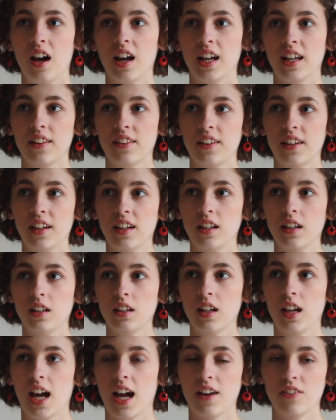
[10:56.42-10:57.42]
And
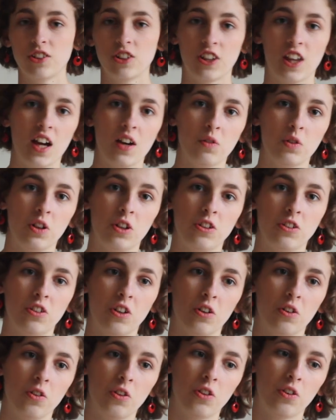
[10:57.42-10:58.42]
then after that we would
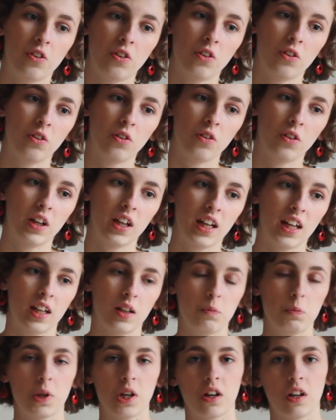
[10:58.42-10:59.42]
go through
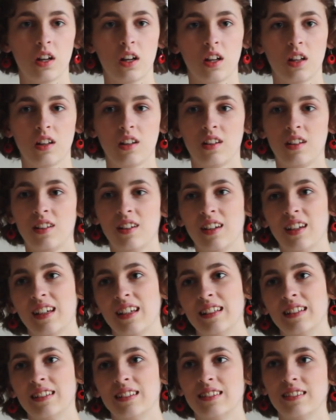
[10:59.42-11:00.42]
a period,
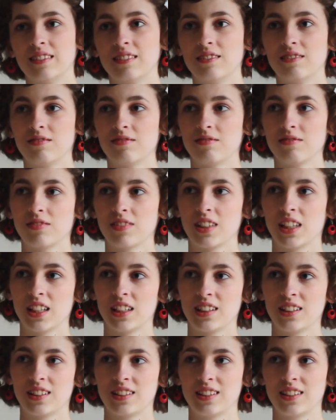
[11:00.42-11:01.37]
it, the